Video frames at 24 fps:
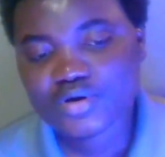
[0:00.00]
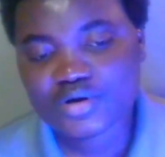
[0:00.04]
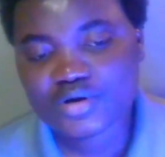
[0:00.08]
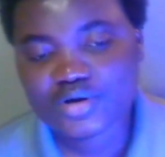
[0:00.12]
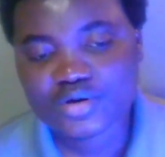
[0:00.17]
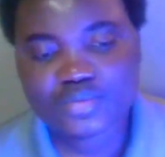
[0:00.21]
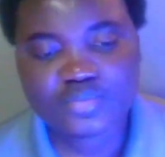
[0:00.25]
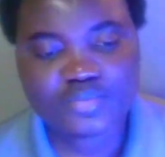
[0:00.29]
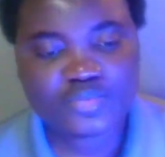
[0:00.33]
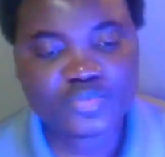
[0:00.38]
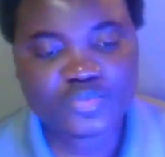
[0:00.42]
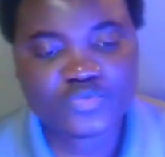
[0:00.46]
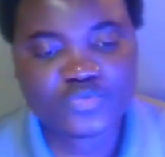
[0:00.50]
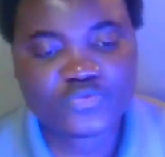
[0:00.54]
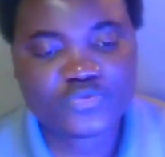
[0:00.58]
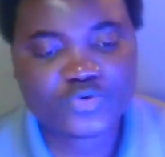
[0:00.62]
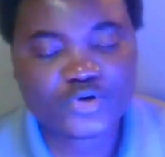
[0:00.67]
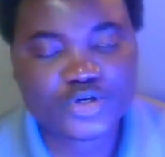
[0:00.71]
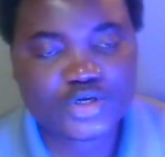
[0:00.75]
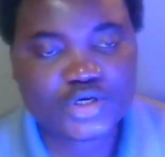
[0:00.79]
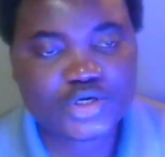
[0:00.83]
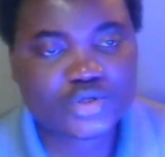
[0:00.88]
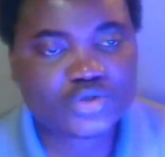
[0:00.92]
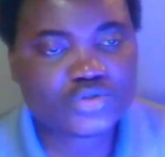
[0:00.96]

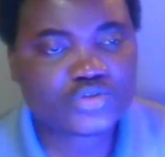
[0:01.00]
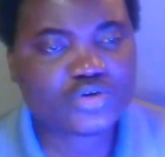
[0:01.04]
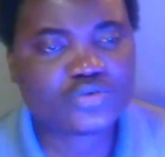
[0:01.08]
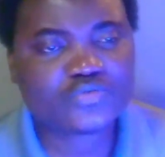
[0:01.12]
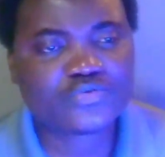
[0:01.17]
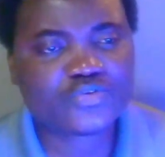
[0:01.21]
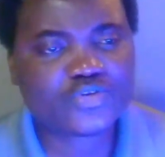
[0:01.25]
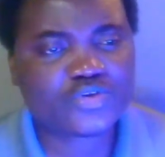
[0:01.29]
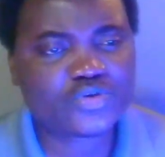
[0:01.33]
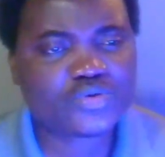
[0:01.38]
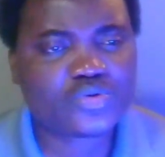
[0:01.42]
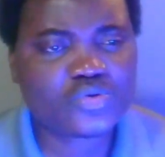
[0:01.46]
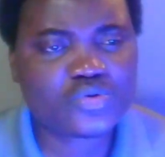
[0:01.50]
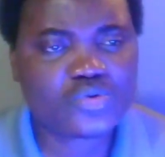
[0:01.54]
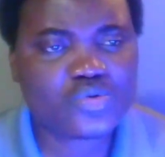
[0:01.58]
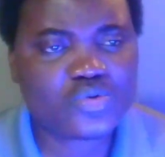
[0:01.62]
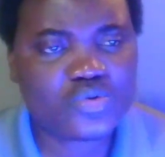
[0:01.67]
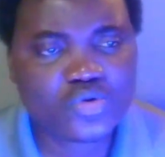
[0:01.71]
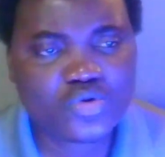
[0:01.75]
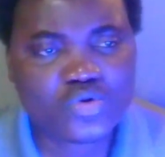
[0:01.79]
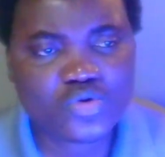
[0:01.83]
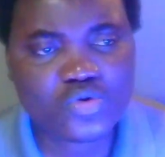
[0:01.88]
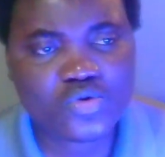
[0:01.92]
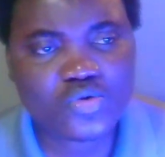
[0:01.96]
For those of
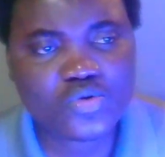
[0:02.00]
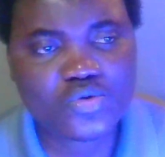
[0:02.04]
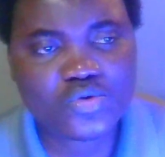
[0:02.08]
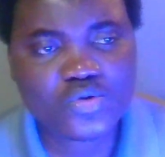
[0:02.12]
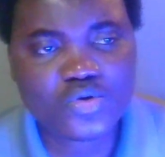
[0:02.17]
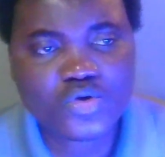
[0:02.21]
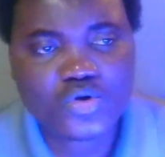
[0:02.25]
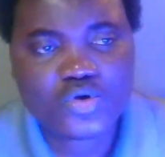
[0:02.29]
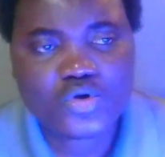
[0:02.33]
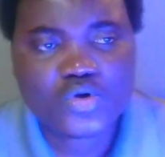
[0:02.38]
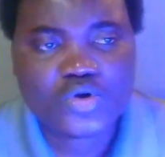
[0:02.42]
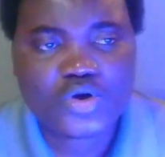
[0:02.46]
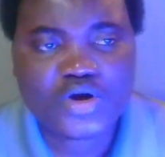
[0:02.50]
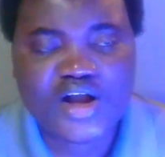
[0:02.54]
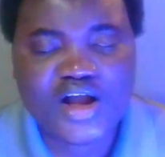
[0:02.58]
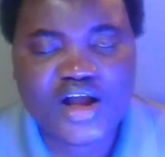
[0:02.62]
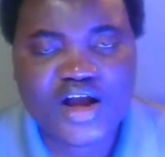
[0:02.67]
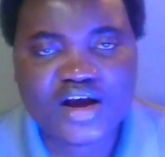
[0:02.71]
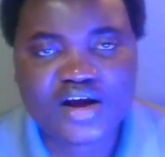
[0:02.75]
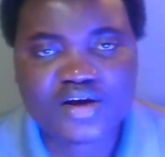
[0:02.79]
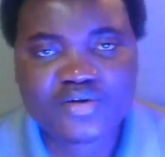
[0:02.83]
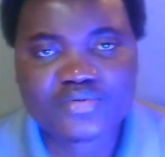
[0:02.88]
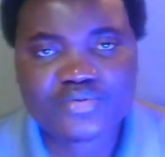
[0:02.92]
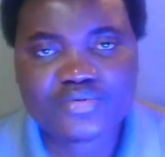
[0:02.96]
you who
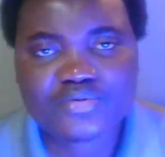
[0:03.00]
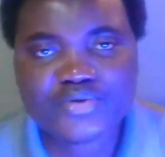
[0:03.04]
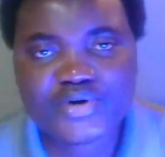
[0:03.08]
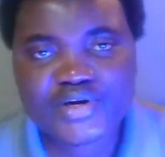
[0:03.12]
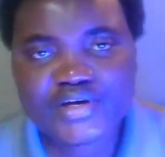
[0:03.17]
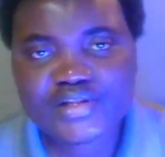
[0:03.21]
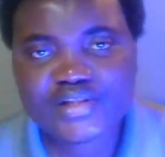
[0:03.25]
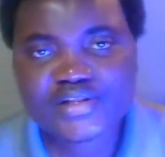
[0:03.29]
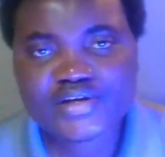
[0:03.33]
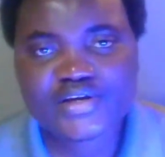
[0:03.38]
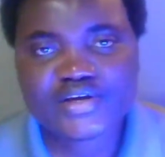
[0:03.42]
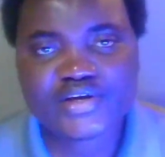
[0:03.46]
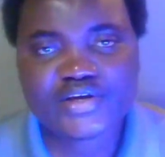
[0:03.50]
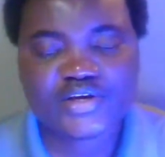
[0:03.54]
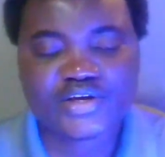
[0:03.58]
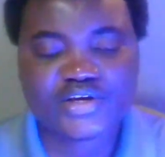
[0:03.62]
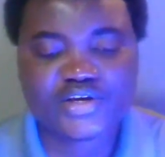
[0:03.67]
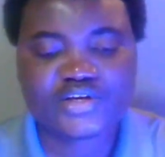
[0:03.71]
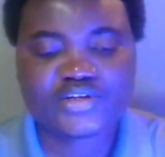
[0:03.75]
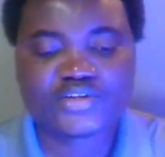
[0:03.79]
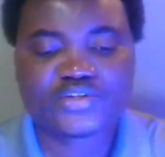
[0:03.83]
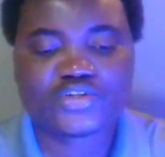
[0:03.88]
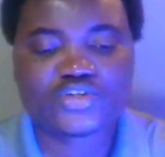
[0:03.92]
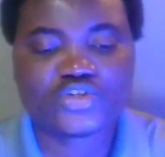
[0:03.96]
are
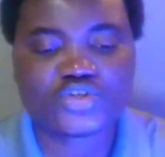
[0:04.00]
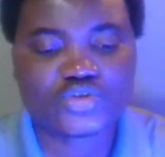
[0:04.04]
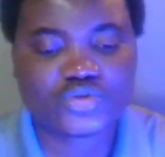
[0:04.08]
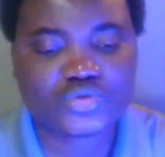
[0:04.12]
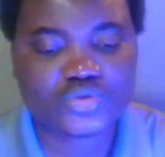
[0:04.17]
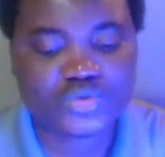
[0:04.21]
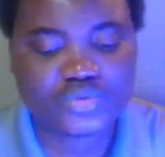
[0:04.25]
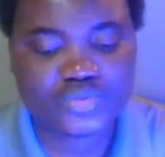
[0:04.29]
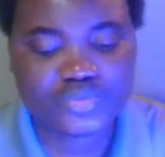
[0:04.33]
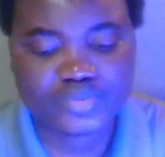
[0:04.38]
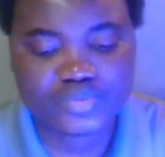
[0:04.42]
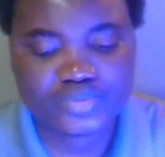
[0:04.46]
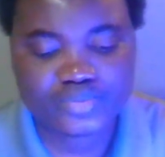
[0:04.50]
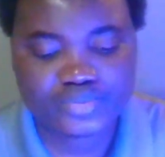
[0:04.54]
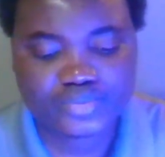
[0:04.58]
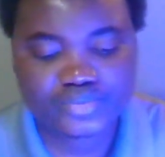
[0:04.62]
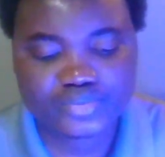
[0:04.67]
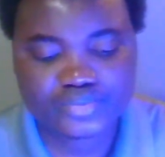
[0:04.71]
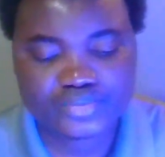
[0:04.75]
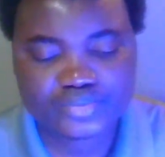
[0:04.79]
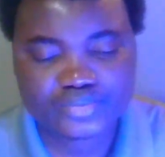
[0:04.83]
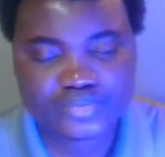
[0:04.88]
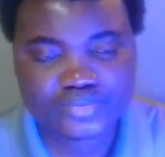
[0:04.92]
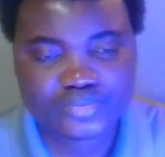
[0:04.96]
really into
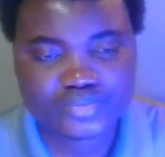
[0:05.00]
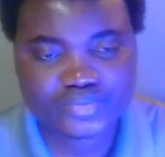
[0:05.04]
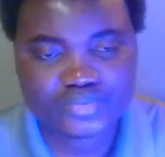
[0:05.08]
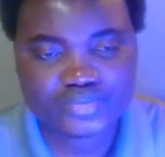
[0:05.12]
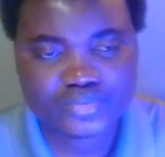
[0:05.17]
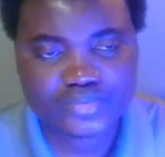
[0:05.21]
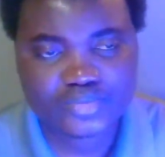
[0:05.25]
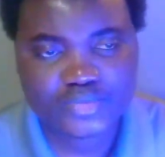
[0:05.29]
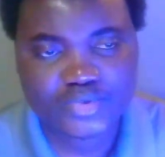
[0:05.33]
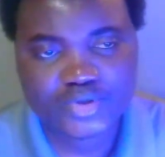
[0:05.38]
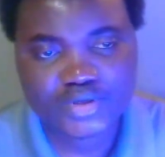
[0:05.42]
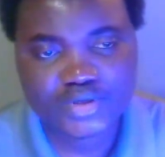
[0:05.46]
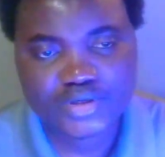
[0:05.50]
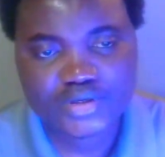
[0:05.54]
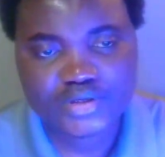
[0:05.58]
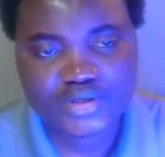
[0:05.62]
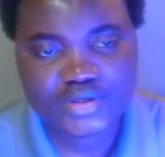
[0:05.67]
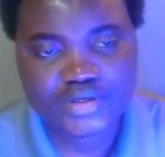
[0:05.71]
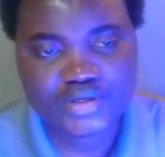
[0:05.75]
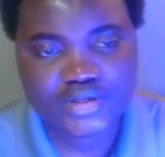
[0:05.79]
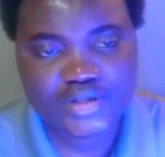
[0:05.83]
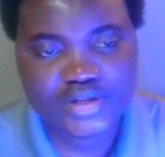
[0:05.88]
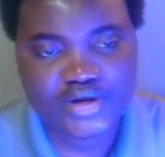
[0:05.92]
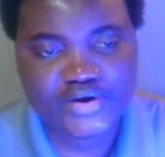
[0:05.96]

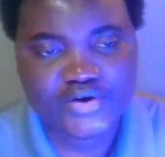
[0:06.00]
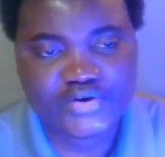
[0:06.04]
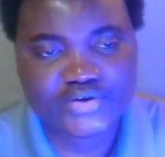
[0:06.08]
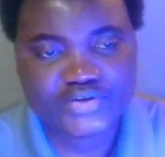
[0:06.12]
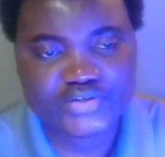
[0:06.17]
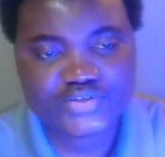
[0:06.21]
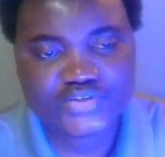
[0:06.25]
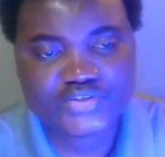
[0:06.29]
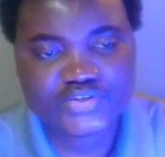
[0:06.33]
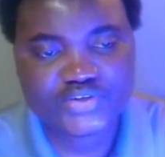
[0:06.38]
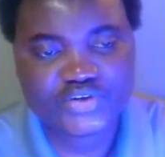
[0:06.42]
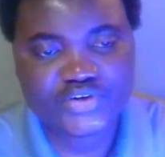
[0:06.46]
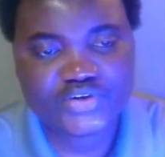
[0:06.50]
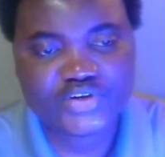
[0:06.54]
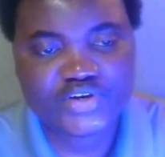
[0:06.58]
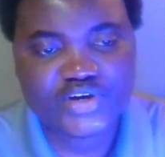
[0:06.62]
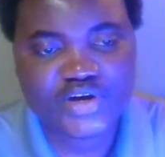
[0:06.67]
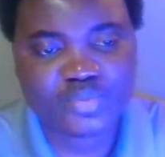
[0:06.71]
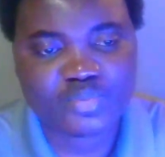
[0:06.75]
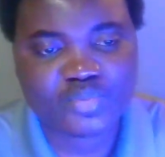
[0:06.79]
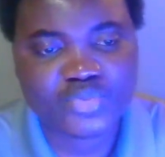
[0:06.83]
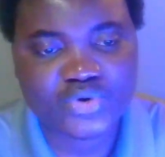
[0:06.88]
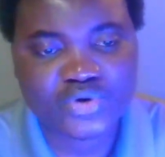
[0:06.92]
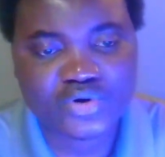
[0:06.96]
like study
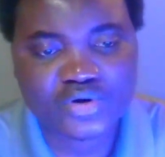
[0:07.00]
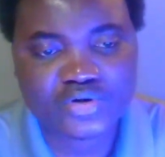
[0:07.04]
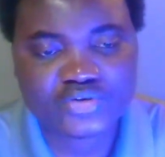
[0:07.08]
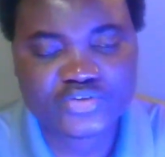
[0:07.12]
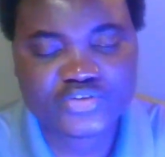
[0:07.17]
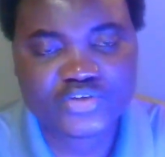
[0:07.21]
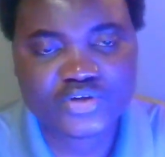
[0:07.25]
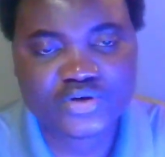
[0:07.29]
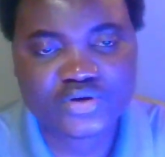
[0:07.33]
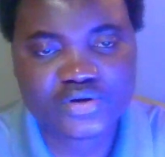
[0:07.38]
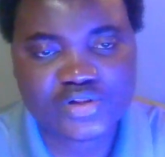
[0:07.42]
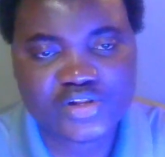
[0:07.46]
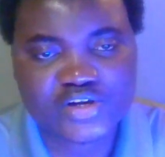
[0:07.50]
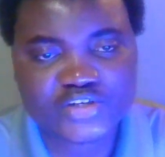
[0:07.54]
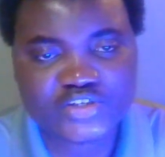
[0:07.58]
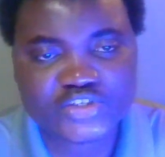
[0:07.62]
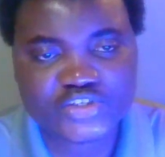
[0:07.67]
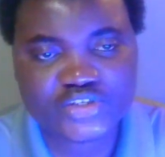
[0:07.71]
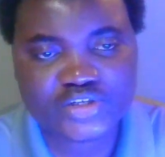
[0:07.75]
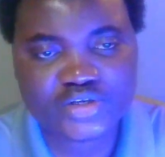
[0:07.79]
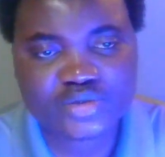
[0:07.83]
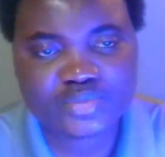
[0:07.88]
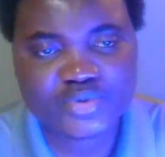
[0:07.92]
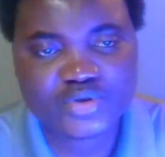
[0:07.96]
abroad
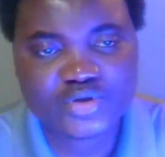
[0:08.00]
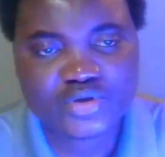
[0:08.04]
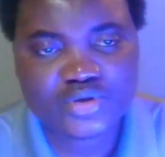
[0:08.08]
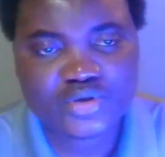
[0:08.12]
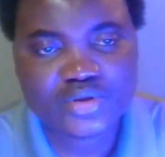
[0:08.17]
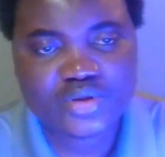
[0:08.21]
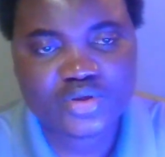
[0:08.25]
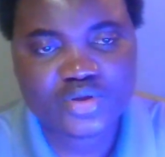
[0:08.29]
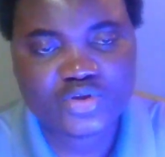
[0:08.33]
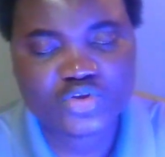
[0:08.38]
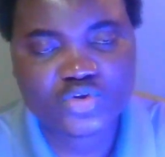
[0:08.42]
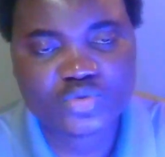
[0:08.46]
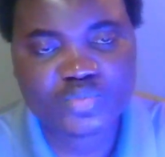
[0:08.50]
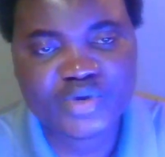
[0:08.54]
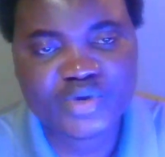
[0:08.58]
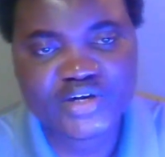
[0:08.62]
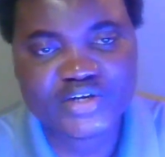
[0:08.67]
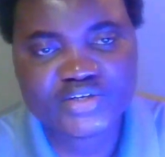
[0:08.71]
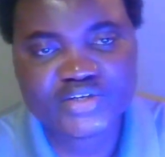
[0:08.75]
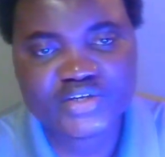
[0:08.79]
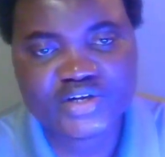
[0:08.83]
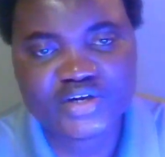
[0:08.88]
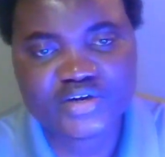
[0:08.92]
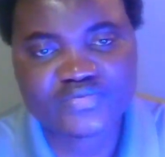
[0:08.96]
scholarship, you
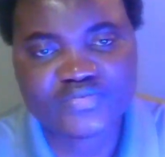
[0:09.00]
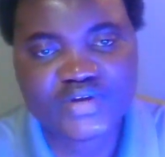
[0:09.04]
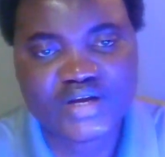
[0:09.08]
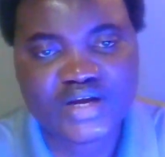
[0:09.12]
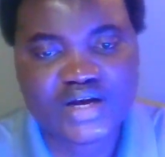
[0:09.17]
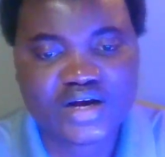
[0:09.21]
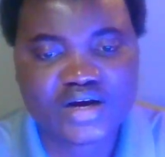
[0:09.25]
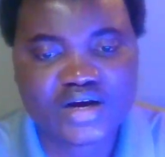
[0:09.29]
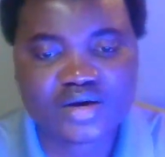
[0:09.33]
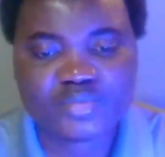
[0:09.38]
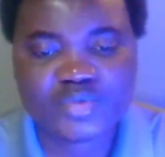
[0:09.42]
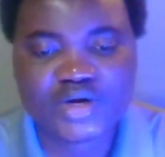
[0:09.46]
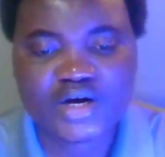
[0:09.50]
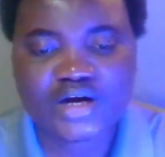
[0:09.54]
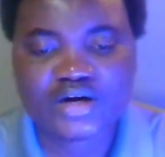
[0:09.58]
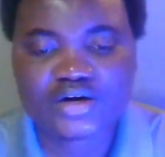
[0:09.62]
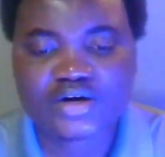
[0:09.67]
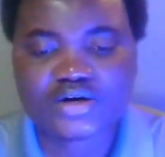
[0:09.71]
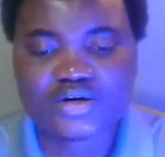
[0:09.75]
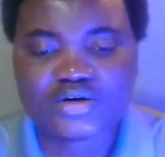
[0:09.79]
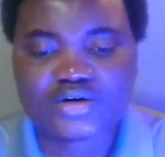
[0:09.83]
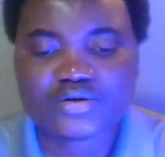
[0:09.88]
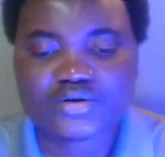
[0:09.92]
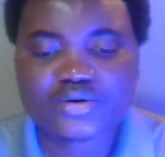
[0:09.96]
might have come
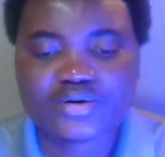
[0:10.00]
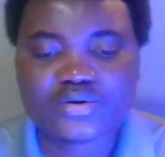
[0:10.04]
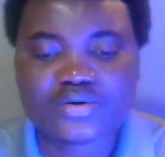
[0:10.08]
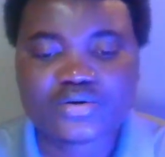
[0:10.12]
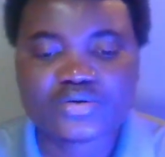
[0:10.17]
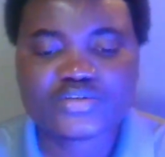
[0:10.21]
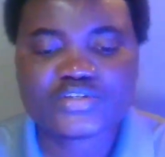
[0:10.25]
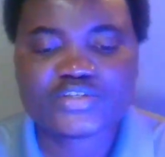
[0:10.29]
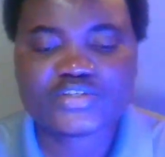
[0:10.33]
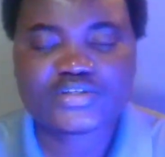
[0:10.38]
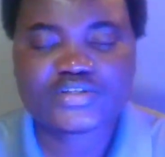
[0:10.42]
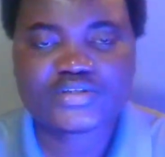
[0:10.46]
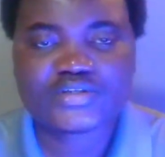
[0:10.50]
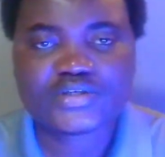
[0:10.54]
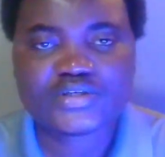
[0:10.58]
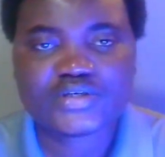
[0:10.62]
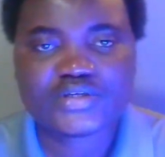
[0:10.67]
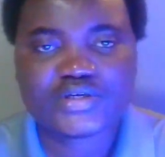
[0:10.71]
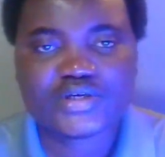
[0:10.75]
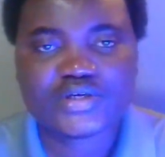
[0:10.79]
across